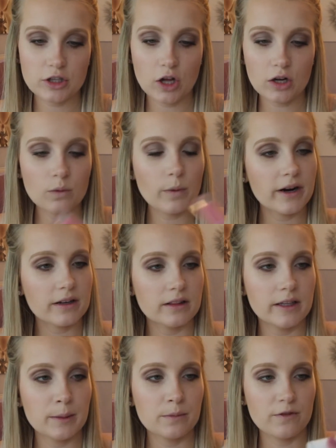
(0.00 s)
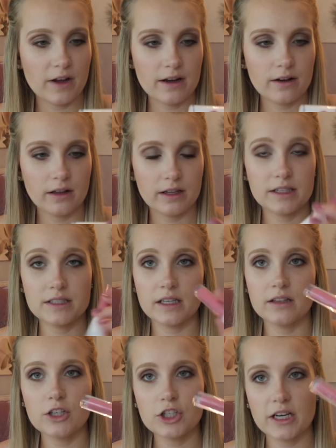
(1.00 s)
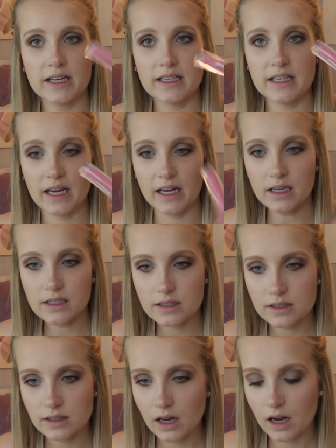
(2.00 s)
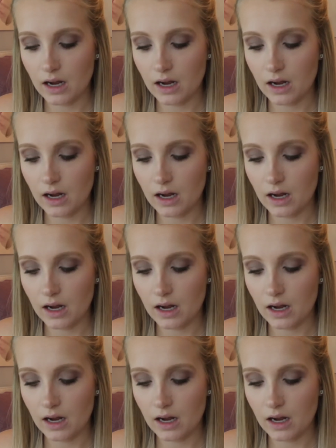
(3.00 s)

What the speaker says: Long Wear Lip Veil, and it's in the shade Kiss.